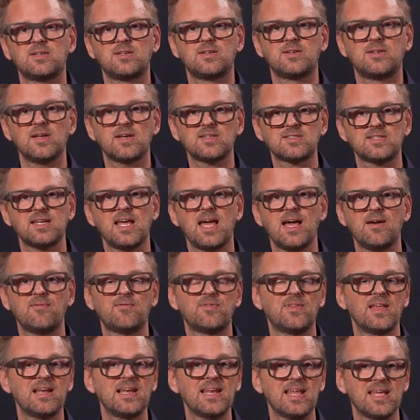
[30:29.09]
doesn't
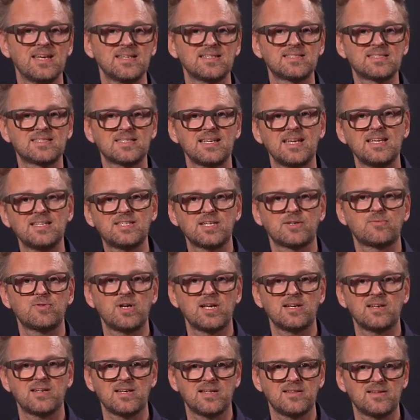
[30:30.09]
have the lens
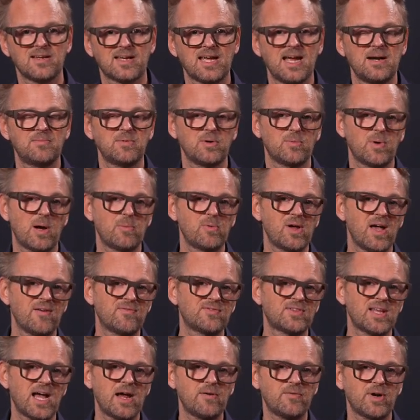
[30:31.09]
integrated in the camera where we
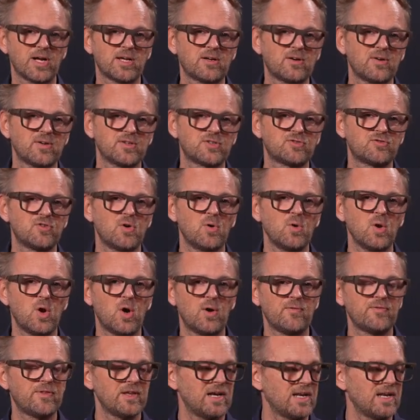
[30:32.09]
have direct control of the